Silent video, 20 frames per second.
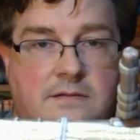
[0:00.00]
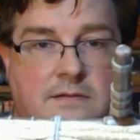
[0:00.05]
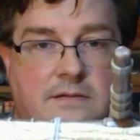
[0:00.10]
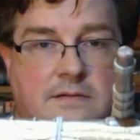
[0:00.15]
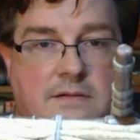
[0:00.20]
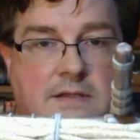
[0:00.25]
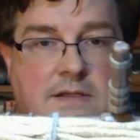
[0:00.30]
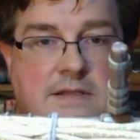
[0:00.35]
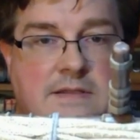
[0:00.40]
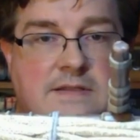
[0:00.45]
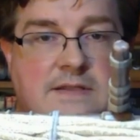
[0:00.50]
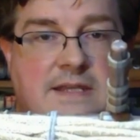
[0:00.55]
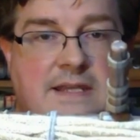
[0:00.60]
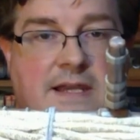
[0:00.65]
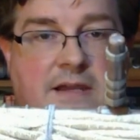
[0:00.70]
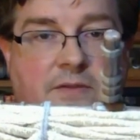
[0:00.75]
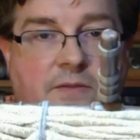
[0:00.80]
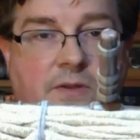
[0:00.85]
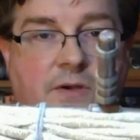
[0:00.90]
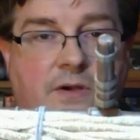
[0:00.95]
You can see
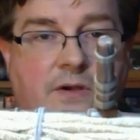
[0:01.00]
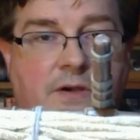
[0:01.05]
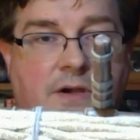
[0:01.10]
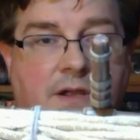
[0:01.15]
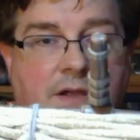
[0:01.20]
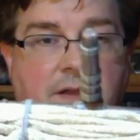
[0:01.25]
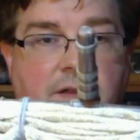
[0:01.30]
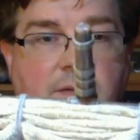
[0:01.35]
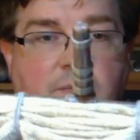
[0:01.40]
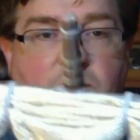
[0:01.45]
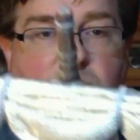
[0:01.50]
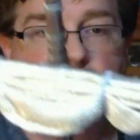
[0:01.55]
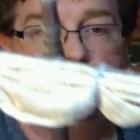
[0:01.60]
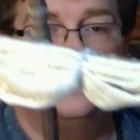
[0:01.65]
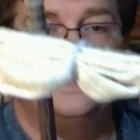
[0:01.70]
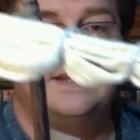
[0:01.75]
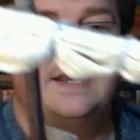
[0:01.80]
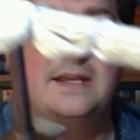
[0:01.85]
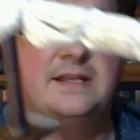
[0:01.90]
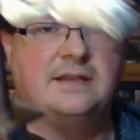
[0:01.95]
how they're pretty
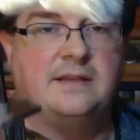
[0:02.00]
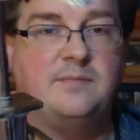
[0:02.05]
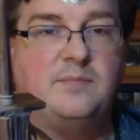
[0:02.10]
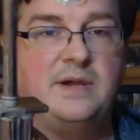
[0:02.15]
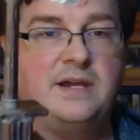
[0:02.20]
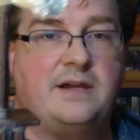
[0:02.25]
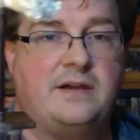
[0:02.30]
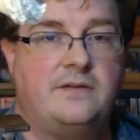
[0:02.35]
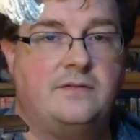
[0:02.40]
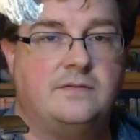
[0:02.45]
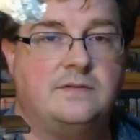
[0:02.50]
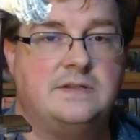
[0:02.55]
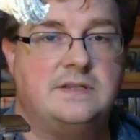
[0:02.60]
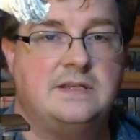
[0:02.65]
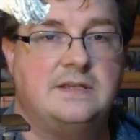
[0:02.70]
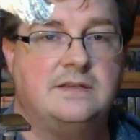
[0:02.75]
tightly bound.